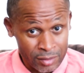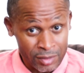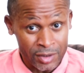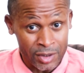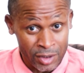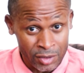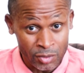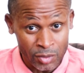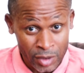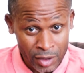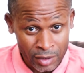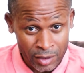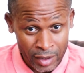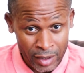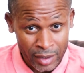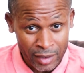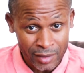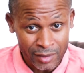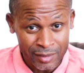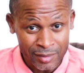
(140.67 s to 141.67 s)
Can you get
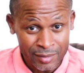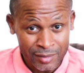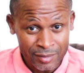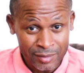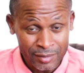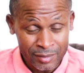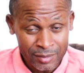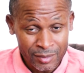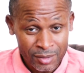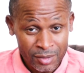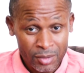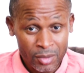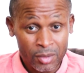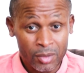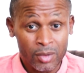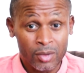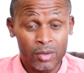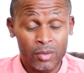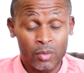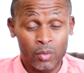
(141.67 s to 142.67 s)
that?
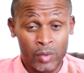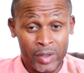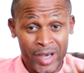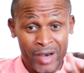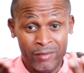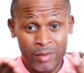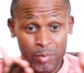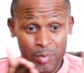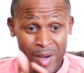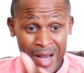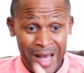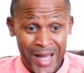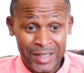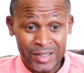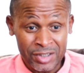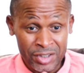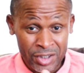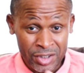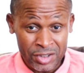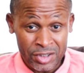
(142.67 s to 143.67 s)
We have a
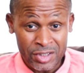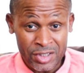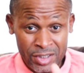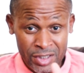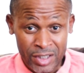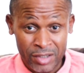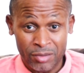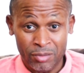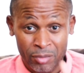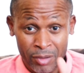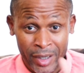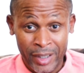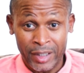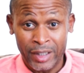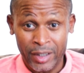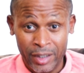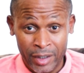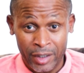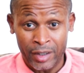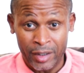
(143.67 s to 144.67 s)
politician sitting right
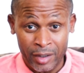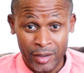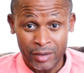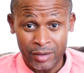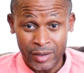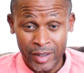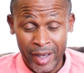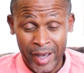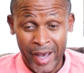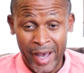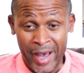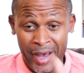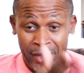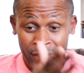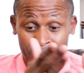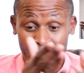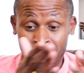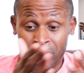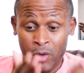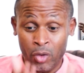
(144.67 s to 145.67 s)
here at
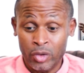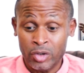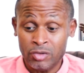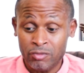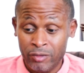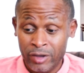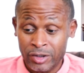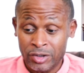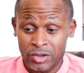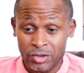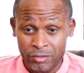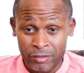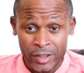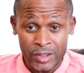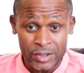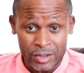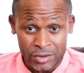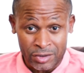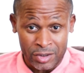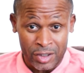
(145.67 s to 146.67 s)
a voters
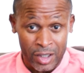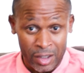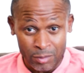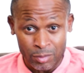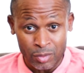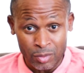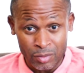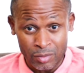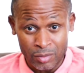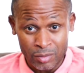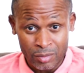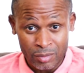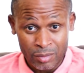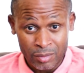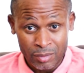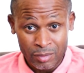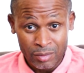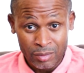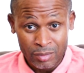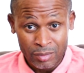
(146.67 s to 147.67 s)
registration table
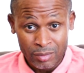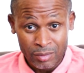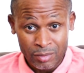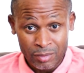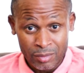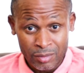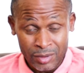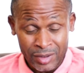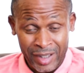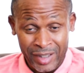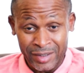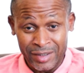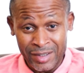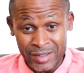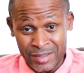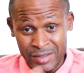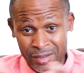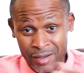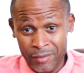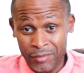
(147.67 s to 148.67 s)
that
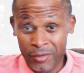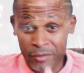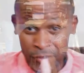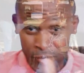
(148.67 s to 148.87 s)
does nothing